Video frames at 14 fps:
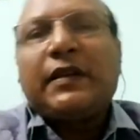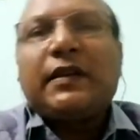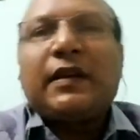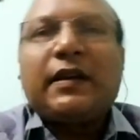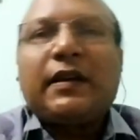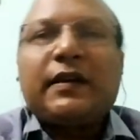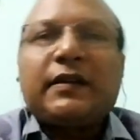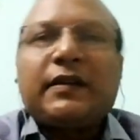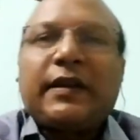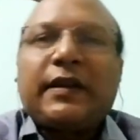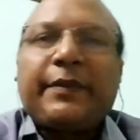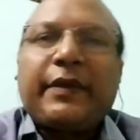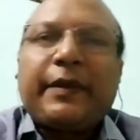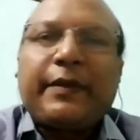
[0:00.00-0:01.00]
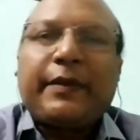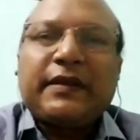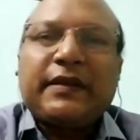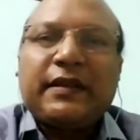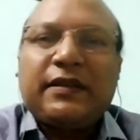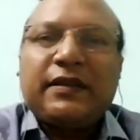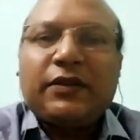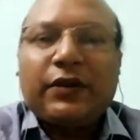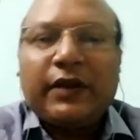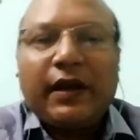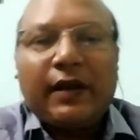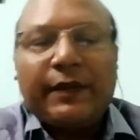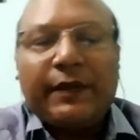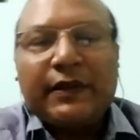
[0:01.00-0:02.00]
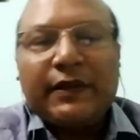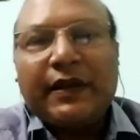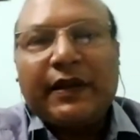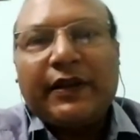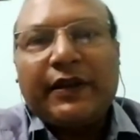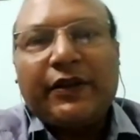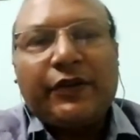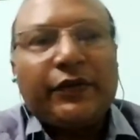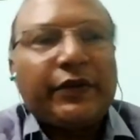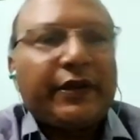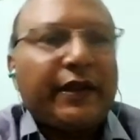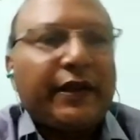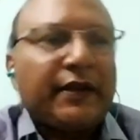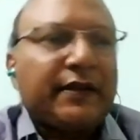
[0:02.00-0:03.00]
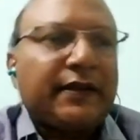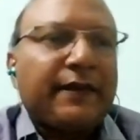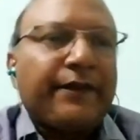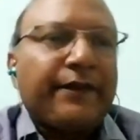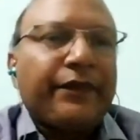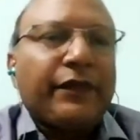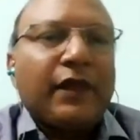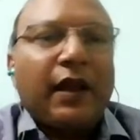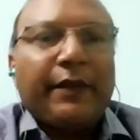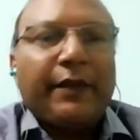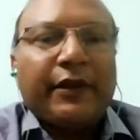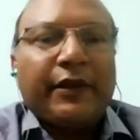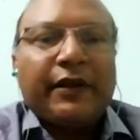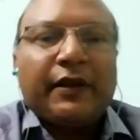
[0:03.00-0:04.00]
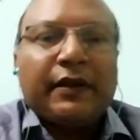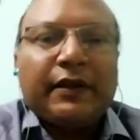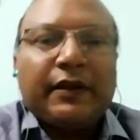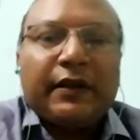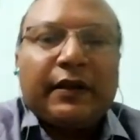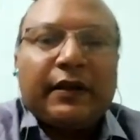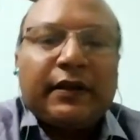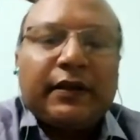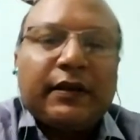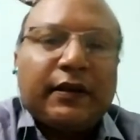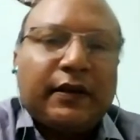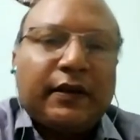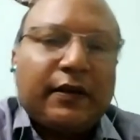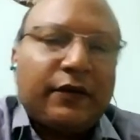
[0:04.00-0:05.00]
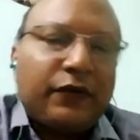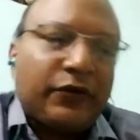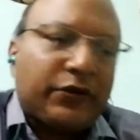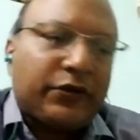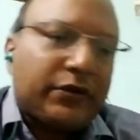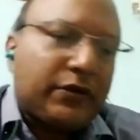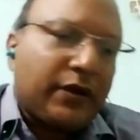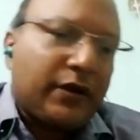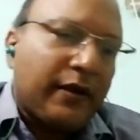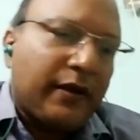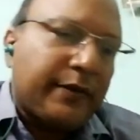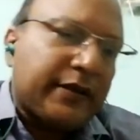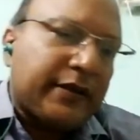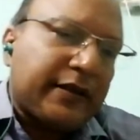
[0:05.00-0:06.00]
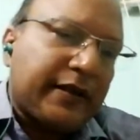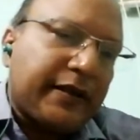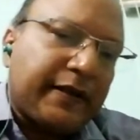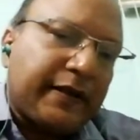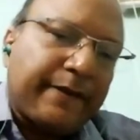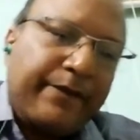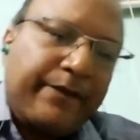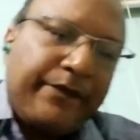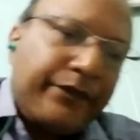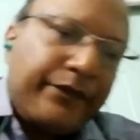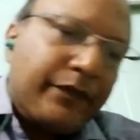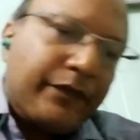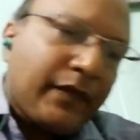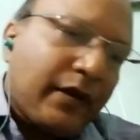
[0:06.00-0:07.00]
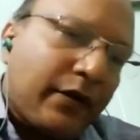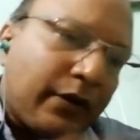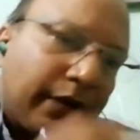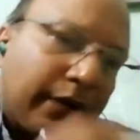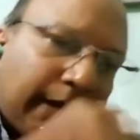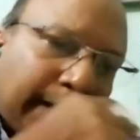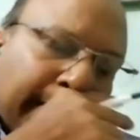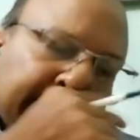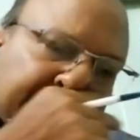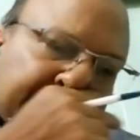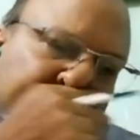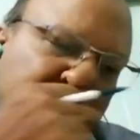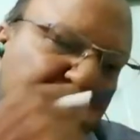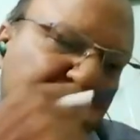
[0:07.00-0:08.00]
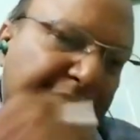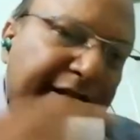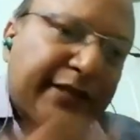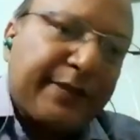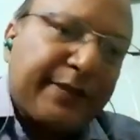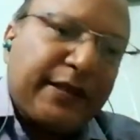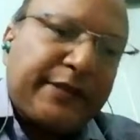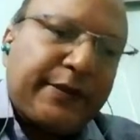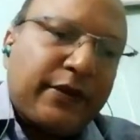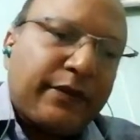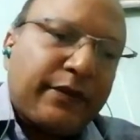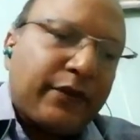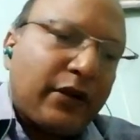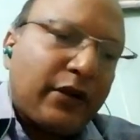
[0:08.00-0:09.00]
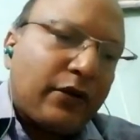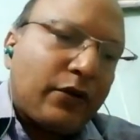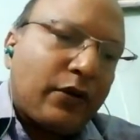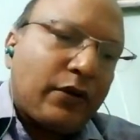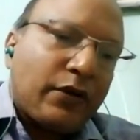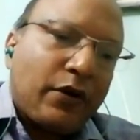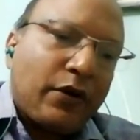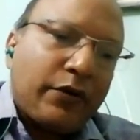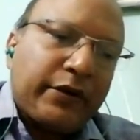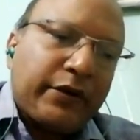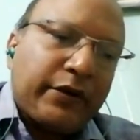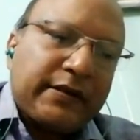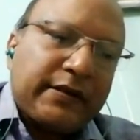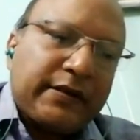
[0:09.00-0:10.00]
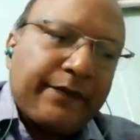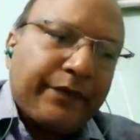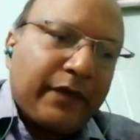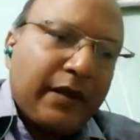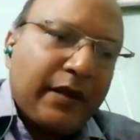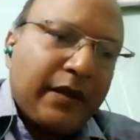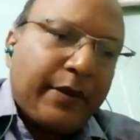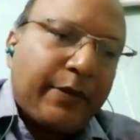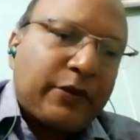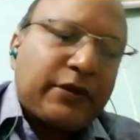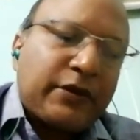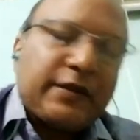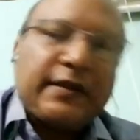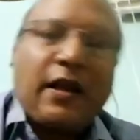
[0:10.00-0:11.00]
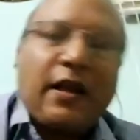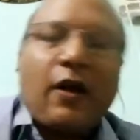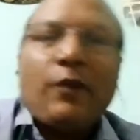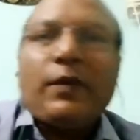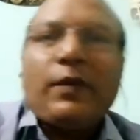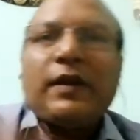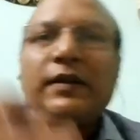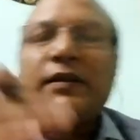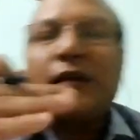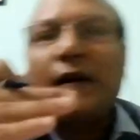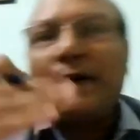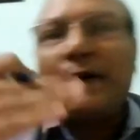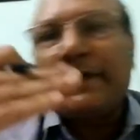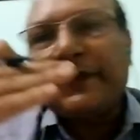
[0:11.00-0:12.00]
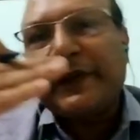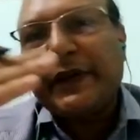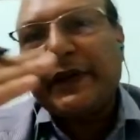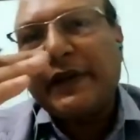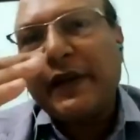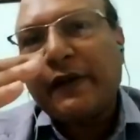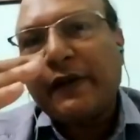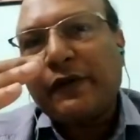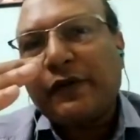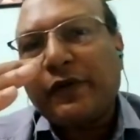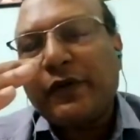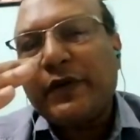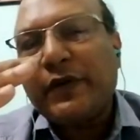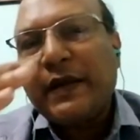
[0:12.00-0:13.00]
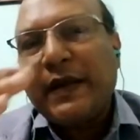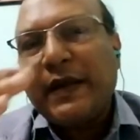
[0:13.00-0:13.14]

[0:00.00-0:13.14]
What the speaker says: send me a message. Okay, I'll be sending you the text. I mean the notes I'll be sending. Okay, does the displacement of the electron cloud is proportional? See how much of the electron here.